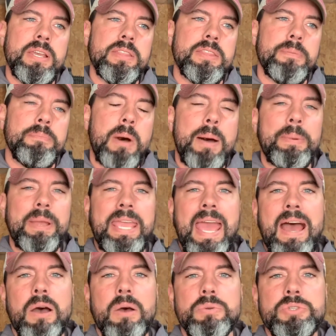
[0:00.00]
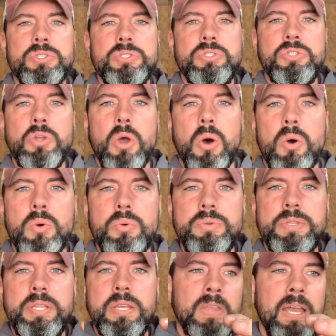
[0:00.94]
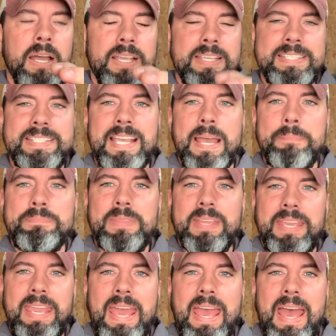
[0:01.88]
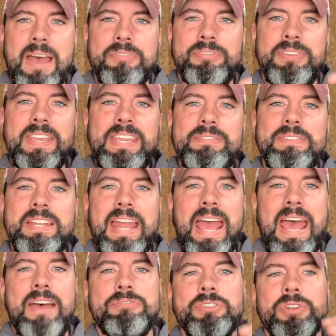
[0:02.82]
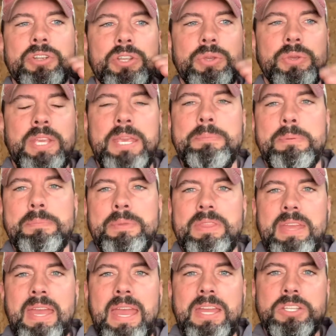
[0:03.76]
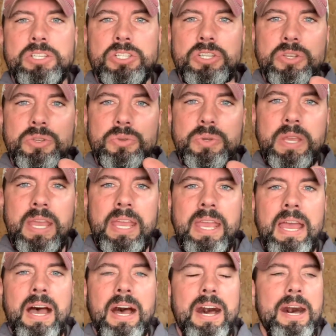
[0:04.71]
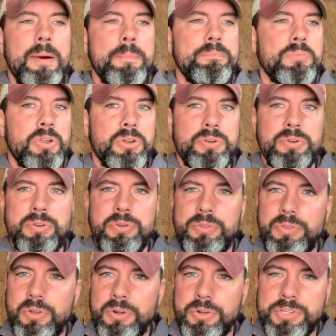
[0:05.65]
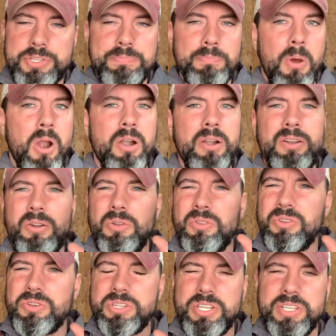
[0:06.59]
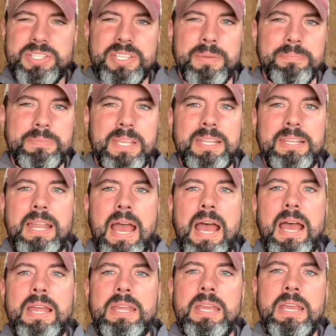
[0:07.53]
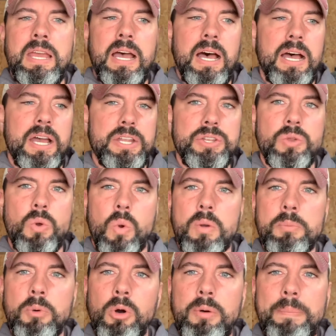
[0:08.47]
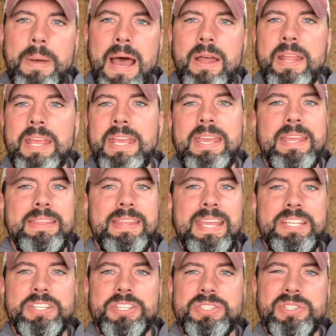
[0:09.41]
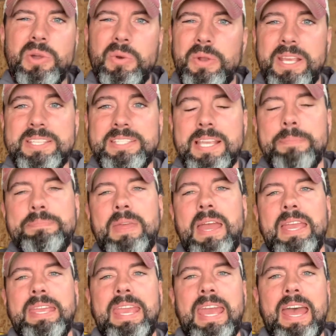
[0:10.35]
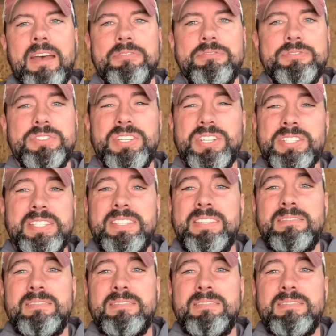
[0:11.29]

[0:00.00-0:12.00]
the mama cows don't accept the calf even after you keep them in the head chute. They're smart, or there's just something not normal about it, and they just don't accept that calf just